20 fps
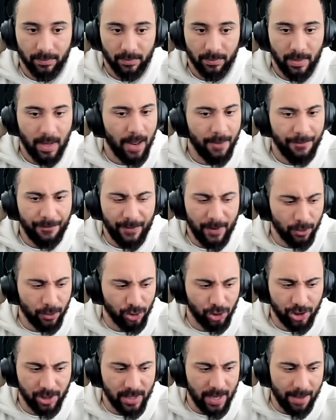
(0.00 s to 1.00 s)
Not Feral
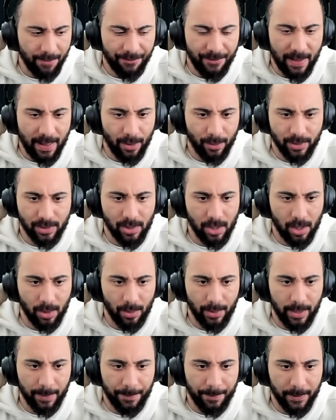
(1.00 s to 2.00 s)
should not follow us all
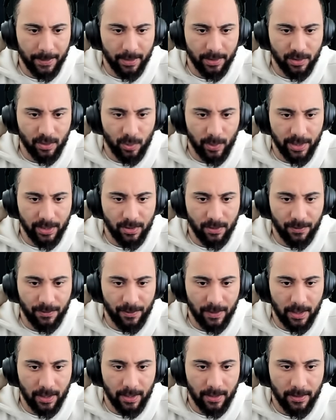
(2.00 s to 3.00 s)
the way up here. It's way too
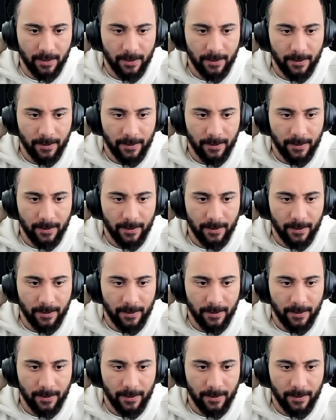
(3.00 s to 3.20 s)
far.